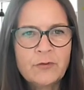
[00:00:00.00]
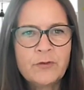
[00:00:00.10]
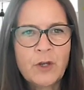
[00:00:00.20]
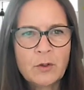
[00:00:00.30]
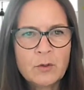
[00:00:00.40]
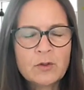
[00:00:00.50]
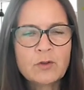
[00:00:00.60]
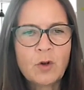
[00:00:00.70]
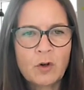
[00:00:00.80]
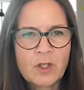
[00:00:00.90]
Those
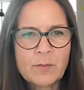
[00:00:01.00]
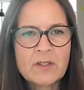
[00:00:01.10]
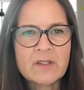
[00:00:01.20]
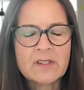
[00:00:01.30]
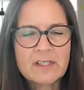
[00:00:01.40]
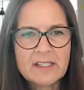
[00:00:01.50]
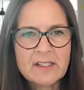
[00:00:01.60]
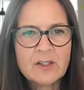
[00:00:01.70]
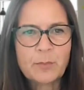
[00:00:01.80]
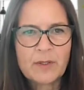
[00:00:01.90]
documents
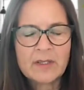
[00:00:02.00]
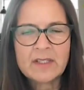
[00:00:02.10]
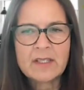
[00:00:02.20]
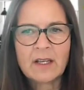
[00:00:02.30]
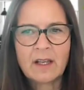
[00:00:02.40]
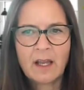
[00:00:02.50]
need to be,